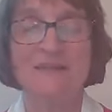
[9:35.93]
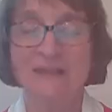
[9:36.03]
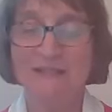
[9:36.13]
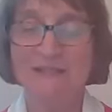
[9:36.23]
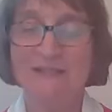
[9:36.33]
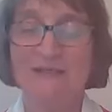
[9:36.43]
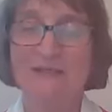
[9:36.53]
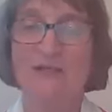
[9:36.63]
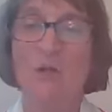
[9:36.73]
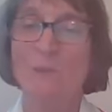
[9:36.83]
And then,
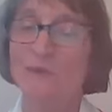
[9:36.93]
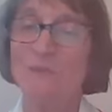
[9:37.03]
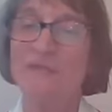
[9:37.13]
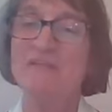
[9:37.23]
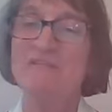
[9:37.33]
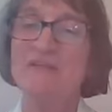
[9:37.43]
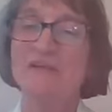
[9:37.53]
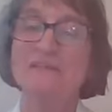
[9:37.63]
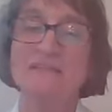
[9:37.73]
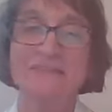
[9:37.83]
when we
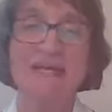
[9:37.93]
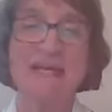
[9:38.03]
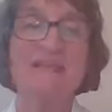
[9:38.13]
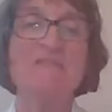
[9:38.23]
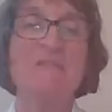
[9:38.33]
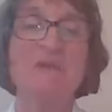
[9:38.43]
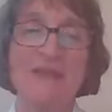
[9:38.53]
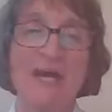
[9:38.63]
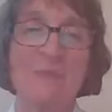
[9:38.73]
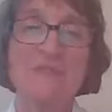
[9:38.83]
feel safe
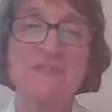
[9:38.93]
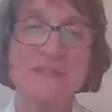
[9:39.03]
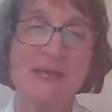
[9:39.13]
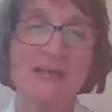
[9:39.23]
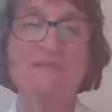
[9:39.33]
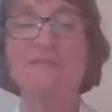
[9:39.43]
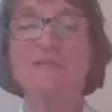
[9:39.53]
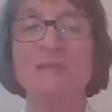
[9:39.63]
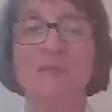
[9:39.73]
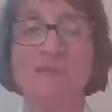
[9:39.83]
with
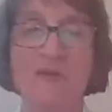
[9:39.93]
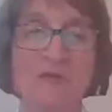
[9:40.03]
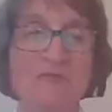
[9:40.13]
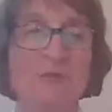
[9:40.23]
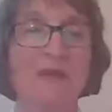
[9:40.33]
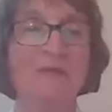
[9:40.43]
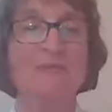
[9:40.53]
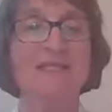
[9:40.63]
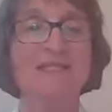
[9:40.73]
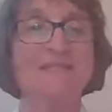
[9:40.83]
ourselves and with those
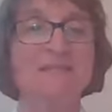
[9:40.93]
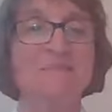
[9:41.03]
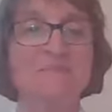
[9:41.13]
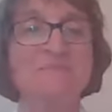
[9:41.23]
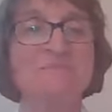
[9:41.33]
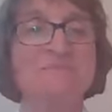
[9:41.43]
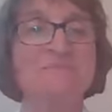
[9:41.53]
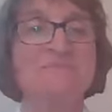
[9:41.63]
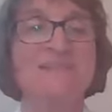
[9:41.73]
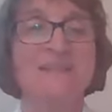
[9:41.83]
around us,
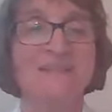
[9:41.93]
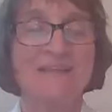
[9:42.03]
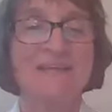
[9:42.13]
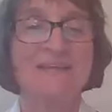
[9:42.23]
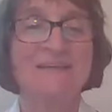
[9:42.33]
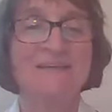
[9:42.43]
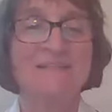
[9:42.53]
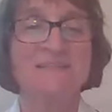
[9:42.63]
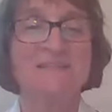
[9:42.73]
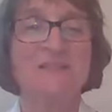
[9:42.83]
then
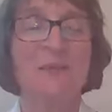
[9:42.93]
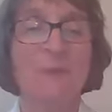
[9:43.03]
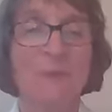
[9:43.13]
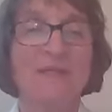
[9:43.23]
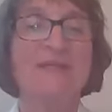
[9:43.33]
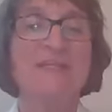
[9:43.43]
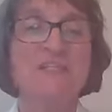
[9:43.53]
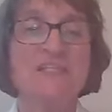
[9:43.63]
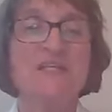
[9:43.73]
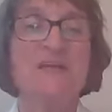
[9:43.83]
we
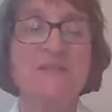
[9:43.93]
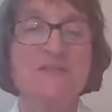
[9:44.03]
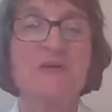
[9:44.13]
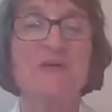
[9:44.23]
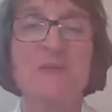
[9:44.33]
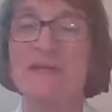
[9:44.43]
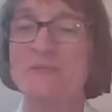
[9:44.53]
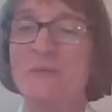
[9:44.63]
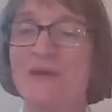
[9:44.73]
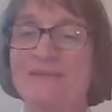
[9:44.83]
can share the story
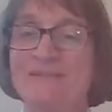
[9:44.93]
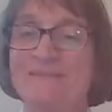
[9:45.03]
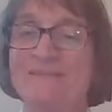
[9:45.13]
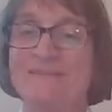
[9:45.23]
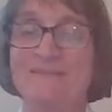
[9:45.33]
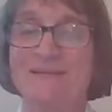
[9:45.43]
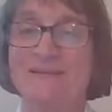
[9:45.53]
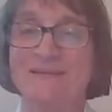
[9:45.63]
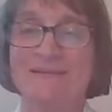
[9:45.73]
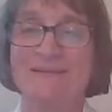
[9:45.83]
as well.
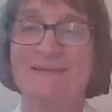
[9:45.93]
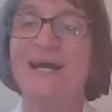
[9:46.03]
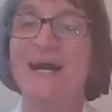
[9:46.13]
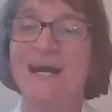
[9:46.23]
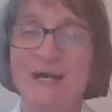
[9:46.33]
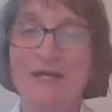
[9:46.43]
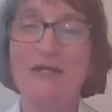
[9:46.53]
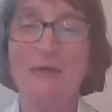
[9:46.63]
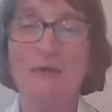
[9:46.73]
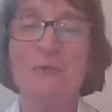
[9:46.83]

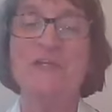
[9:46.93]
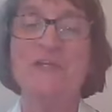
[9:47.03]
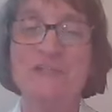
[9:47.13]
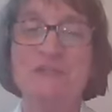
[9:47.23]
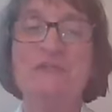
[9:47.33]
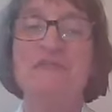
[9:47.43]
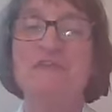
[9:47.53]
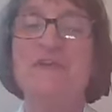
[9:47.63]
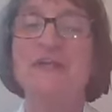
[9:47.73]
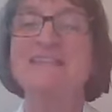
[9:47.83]
I hope that you
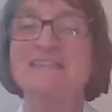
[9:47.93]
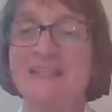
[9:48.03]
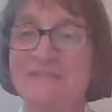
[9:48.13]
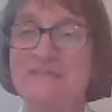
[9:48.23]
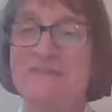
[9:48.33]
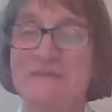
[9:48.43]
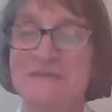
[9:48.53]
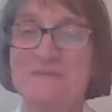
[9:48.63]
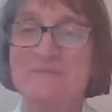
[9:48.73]
feel safe.